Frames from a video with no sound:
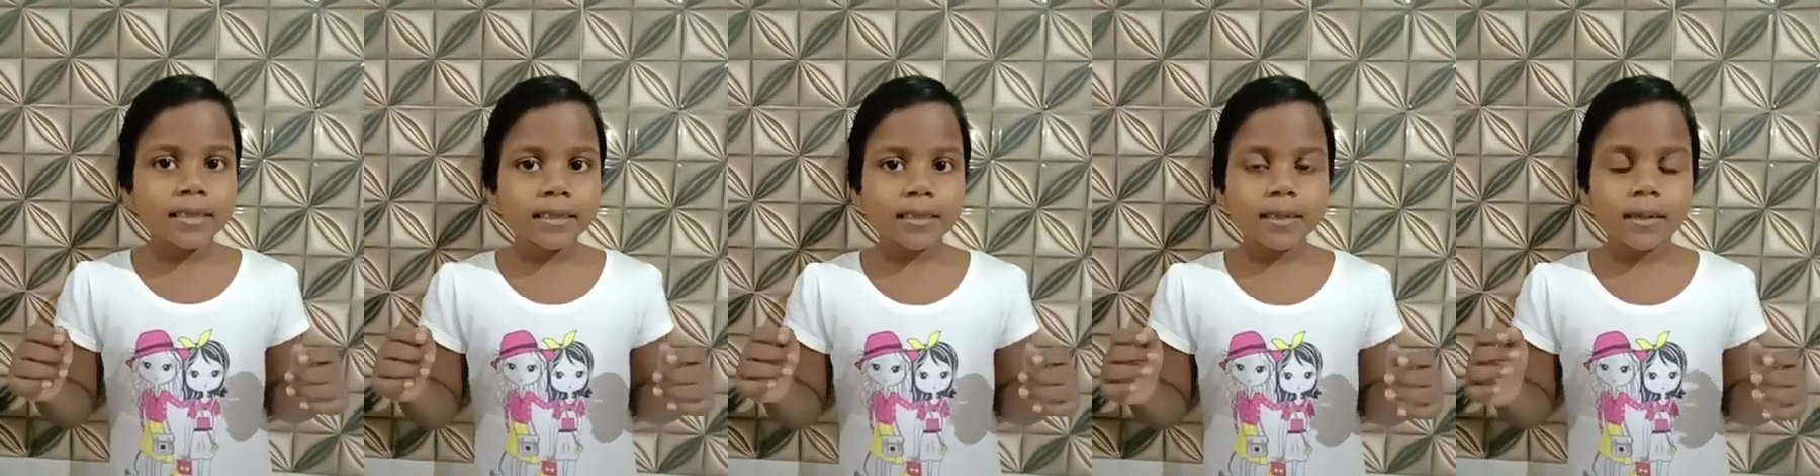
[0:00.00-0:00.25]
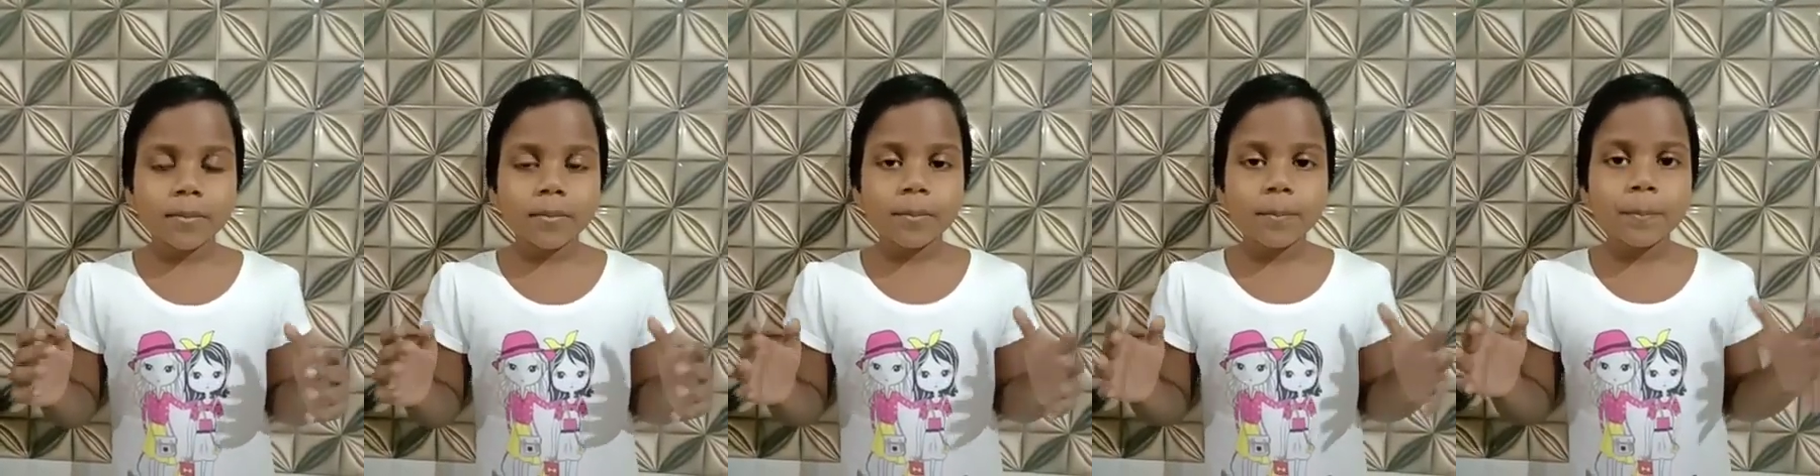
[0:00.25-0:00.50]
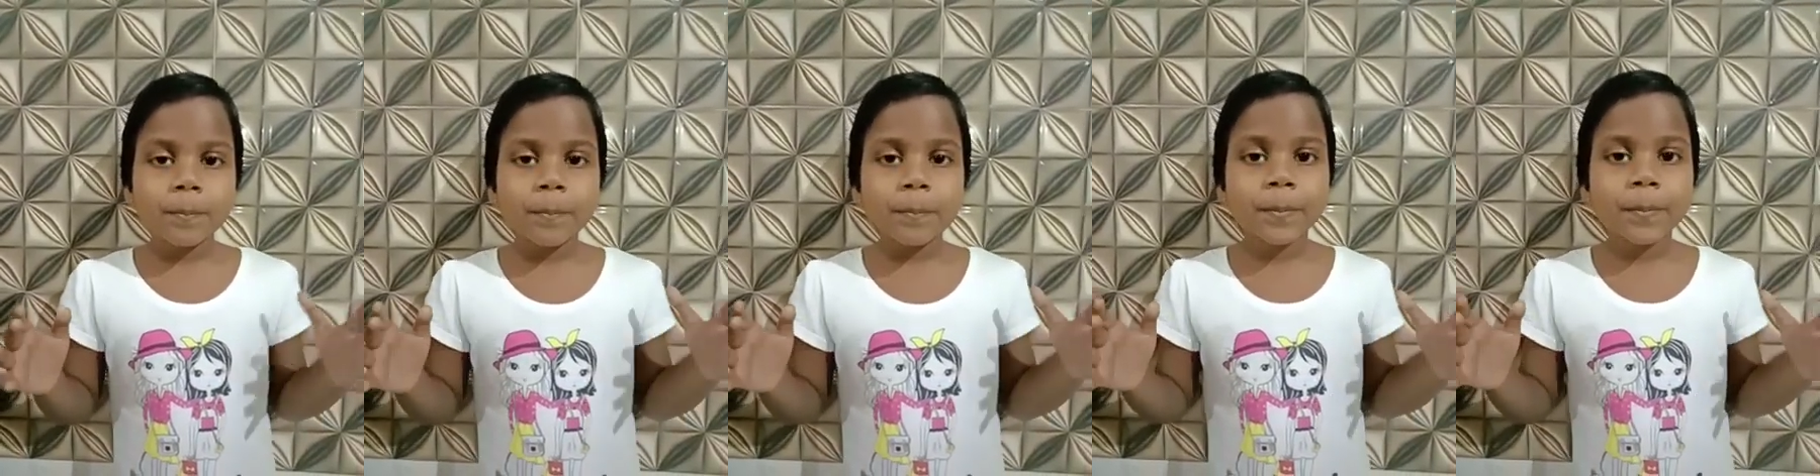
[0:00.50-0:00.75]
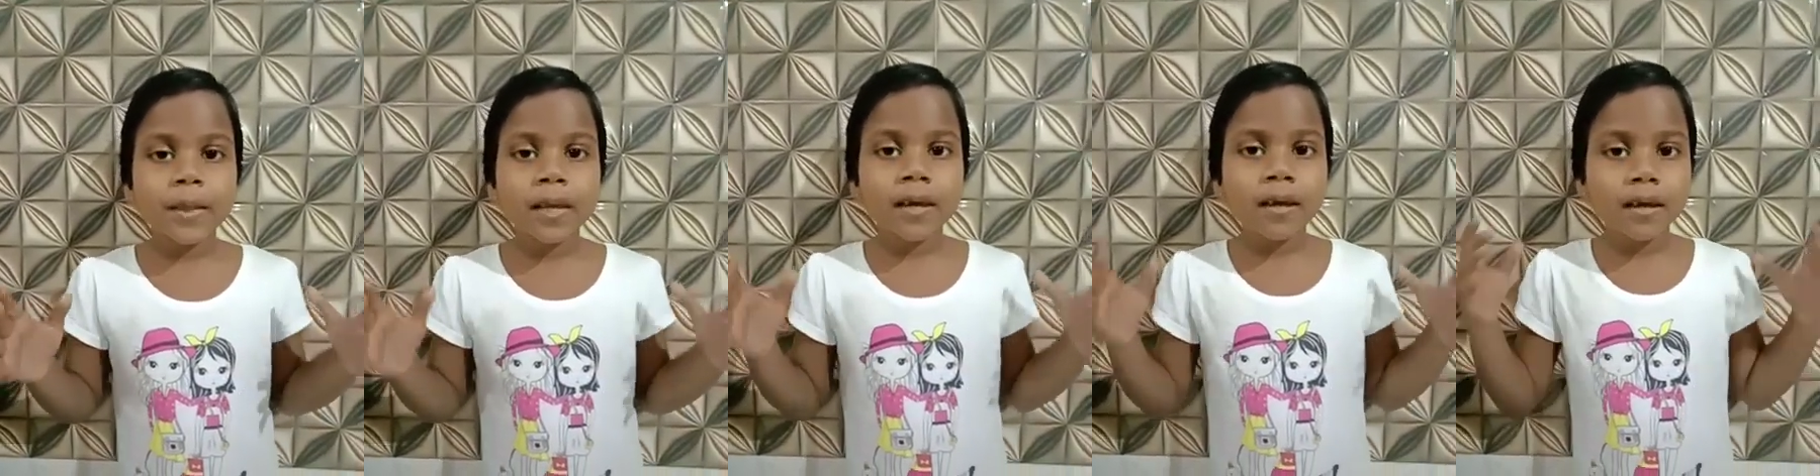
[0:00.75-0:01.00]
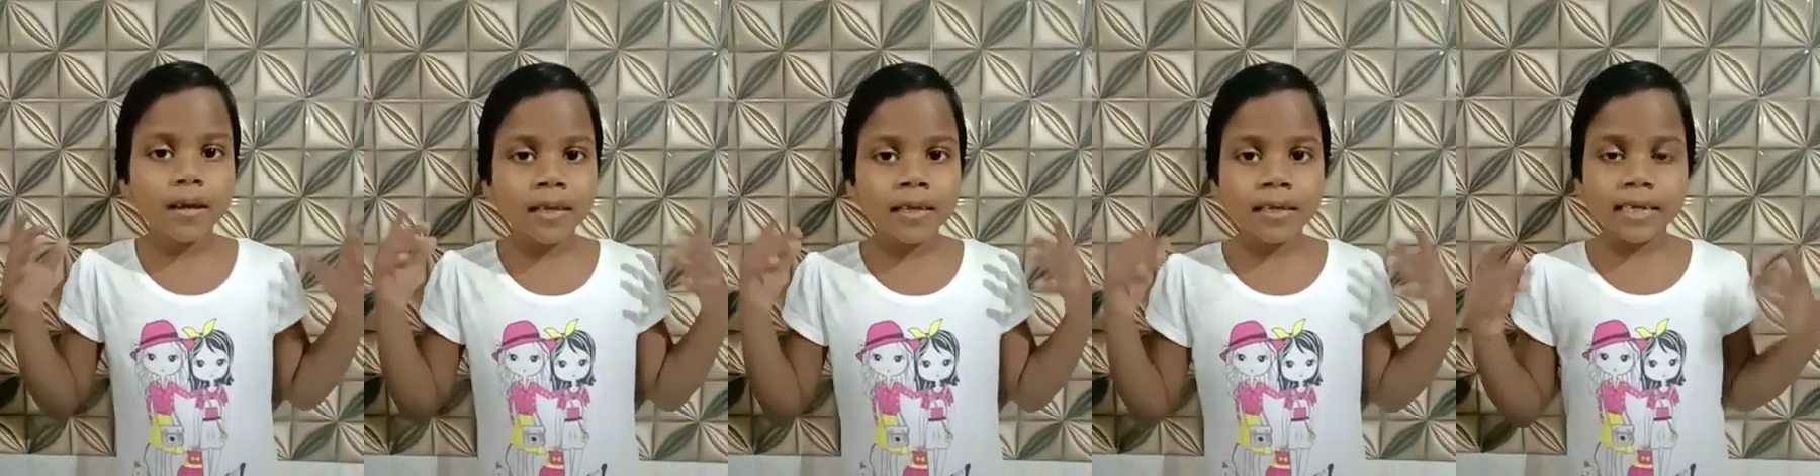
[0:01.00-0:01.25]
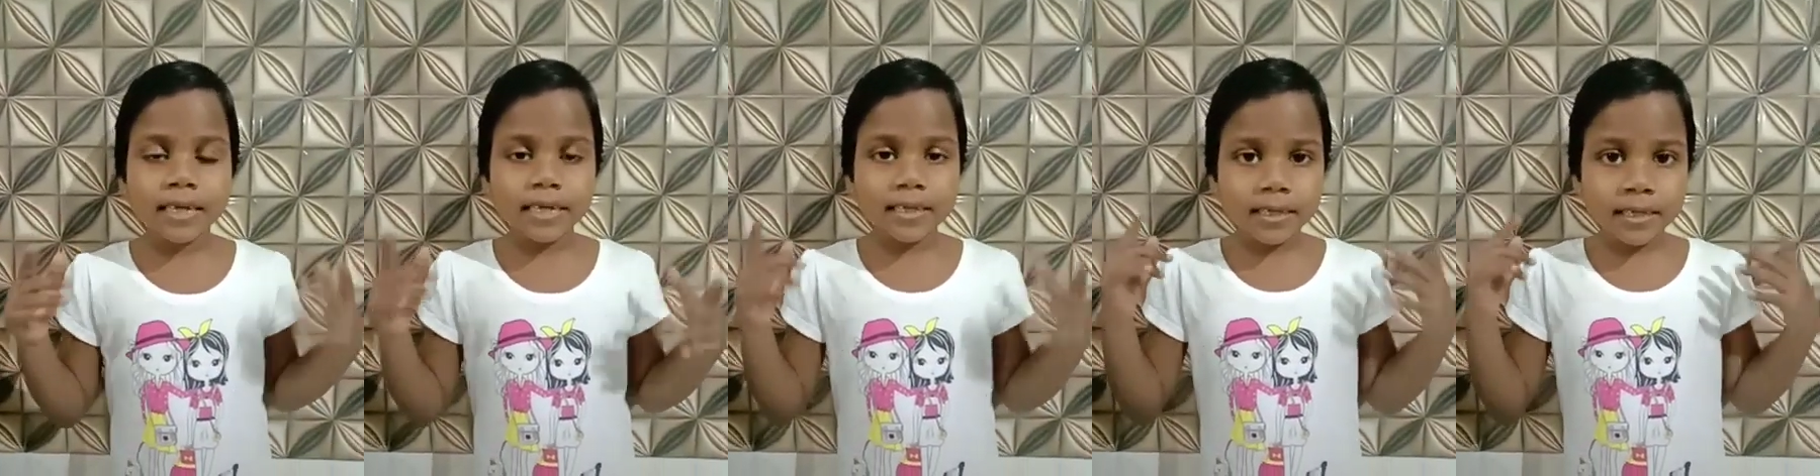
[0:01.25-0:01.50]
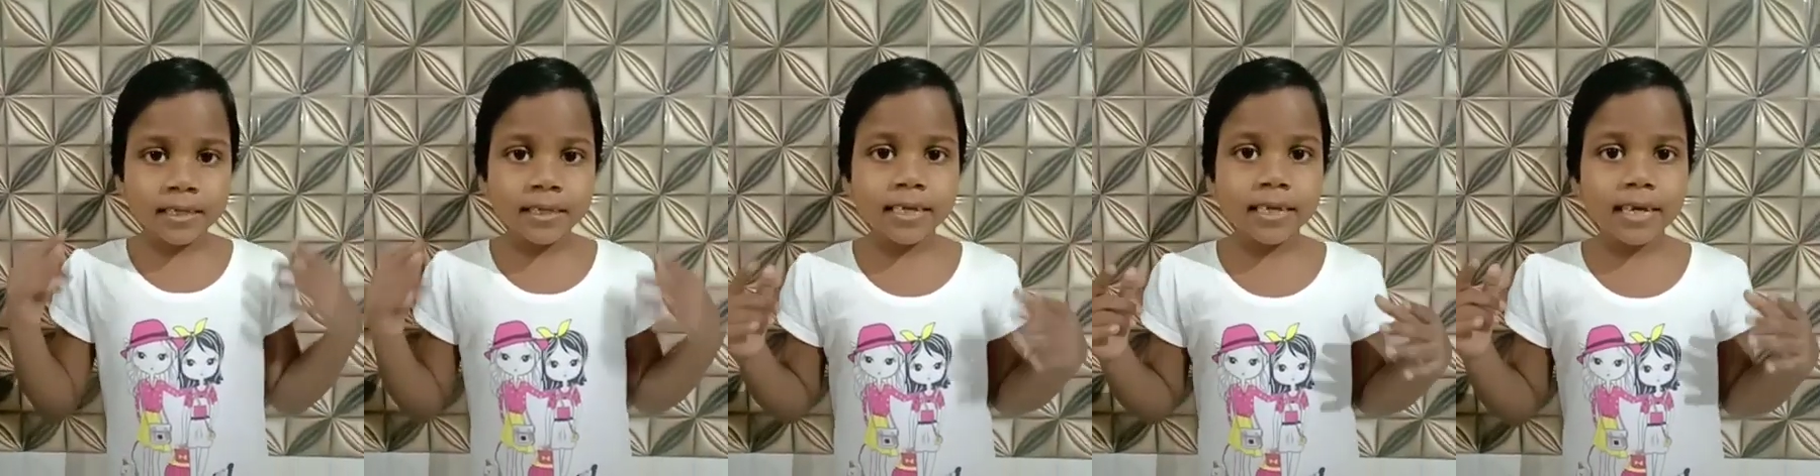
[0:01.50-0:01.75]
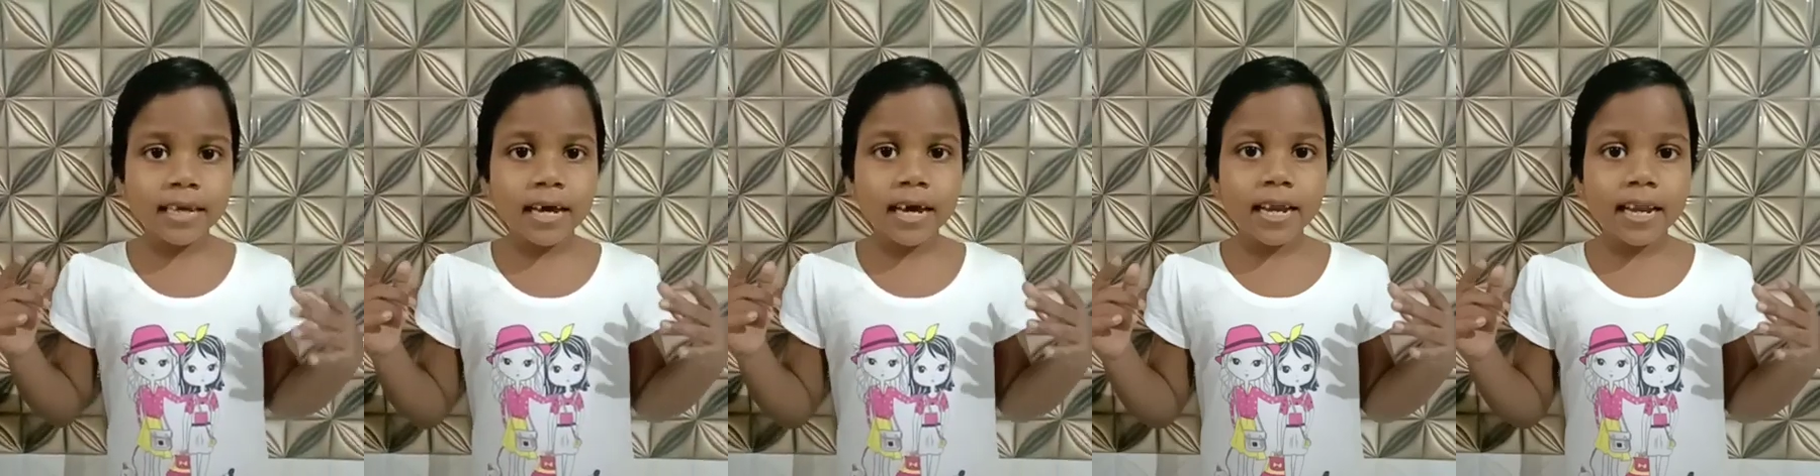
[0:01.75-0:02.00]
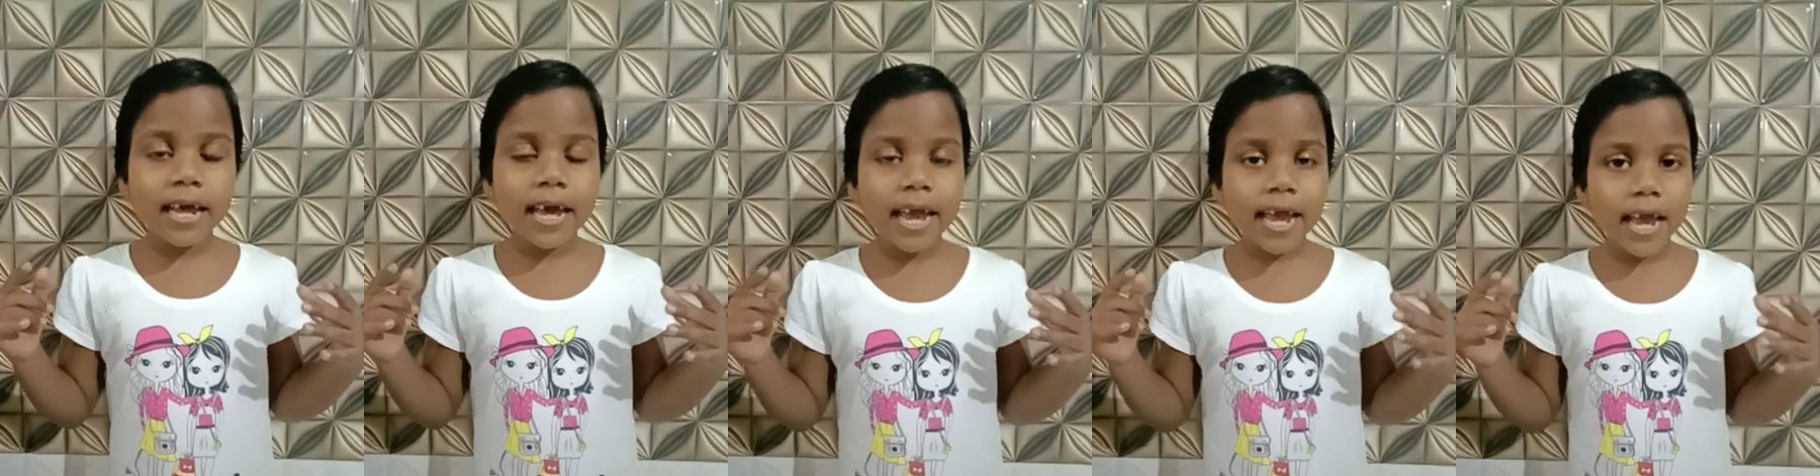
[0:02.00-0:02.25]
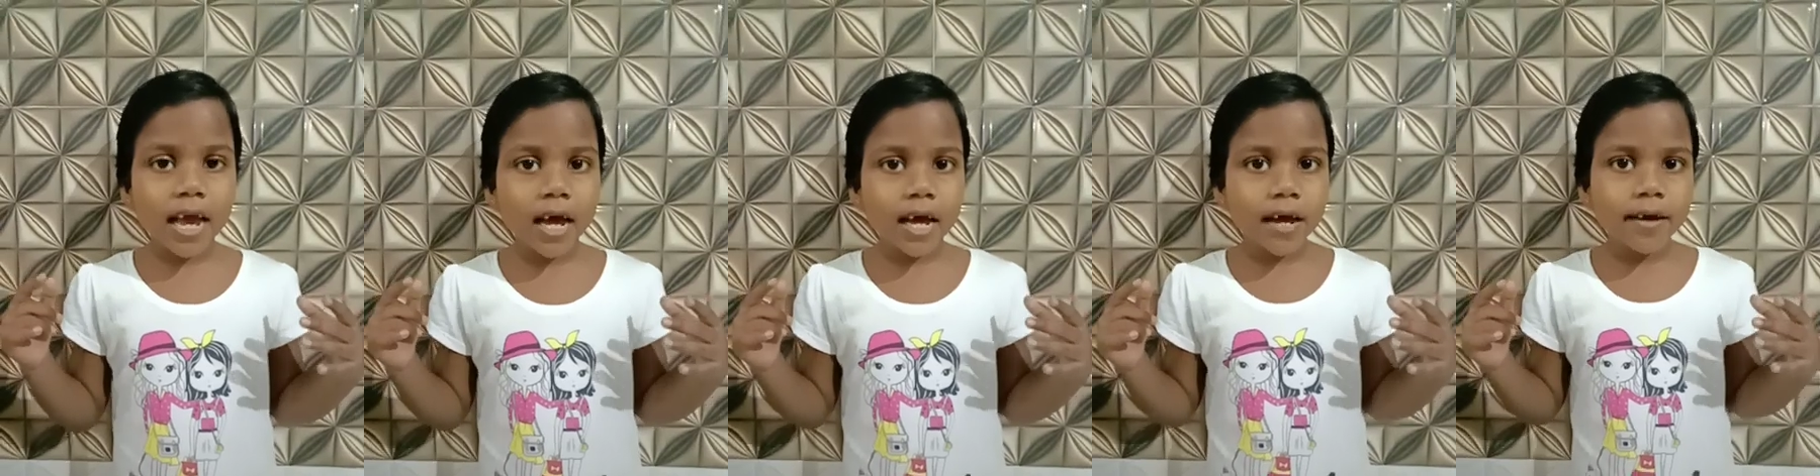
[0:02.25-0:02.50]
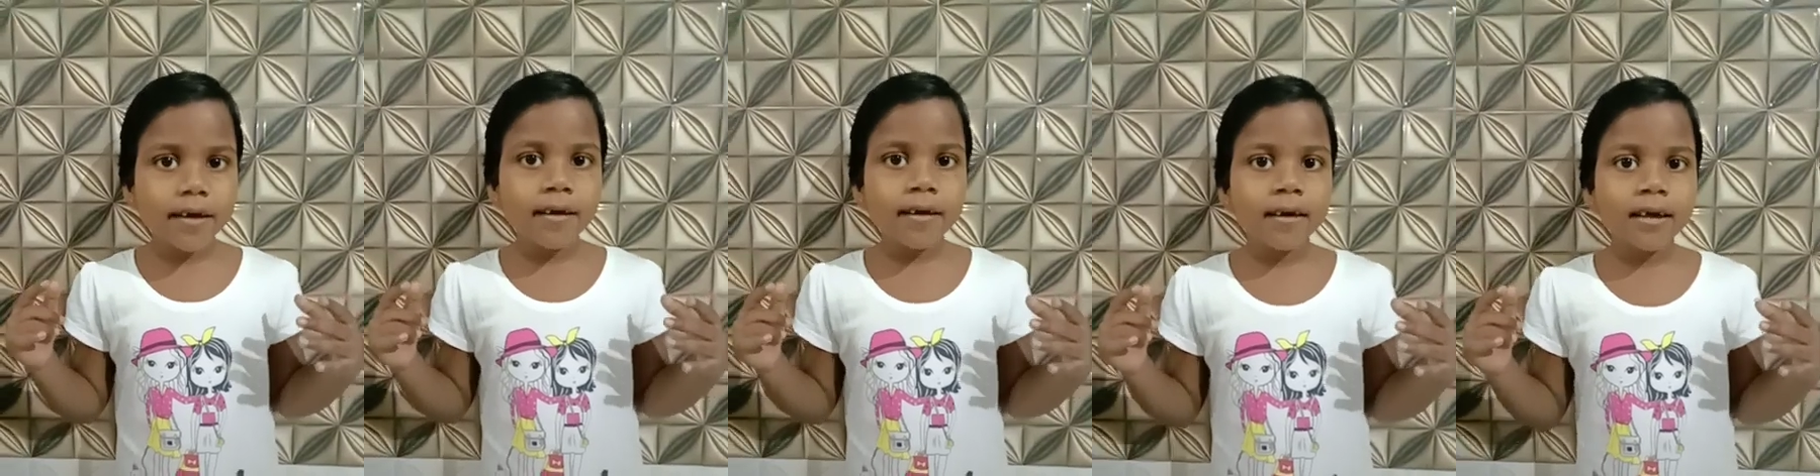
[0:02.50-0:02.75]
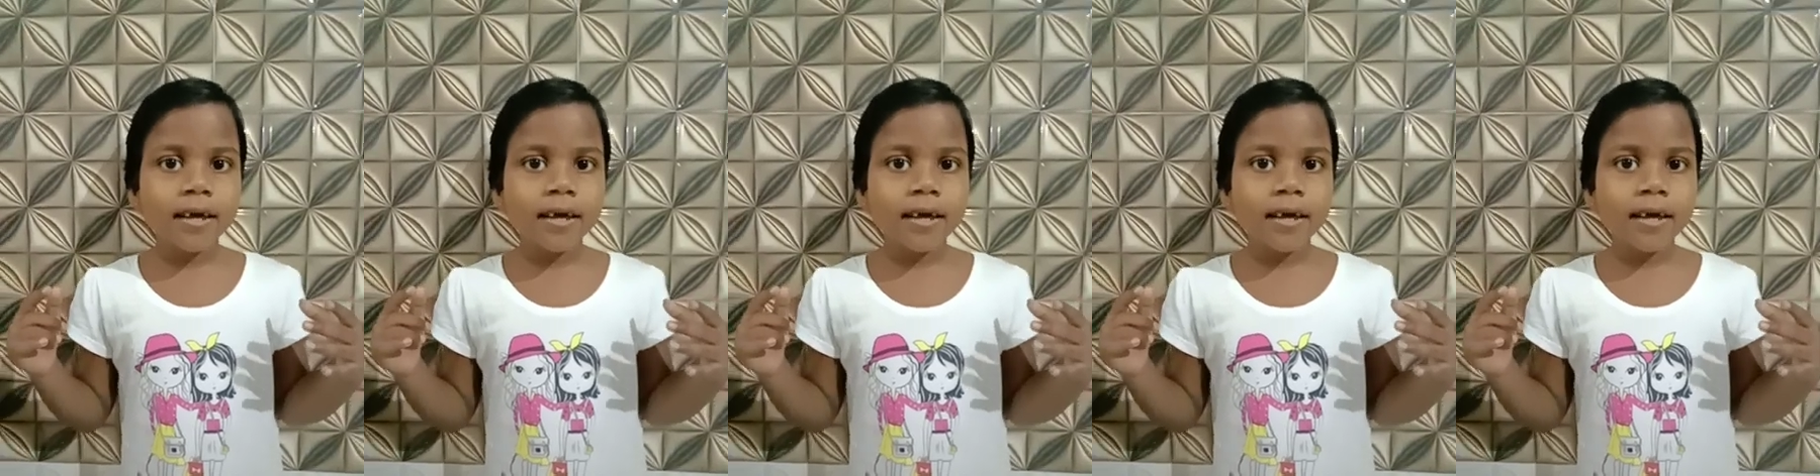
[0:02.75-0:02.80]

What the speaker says: you see her hair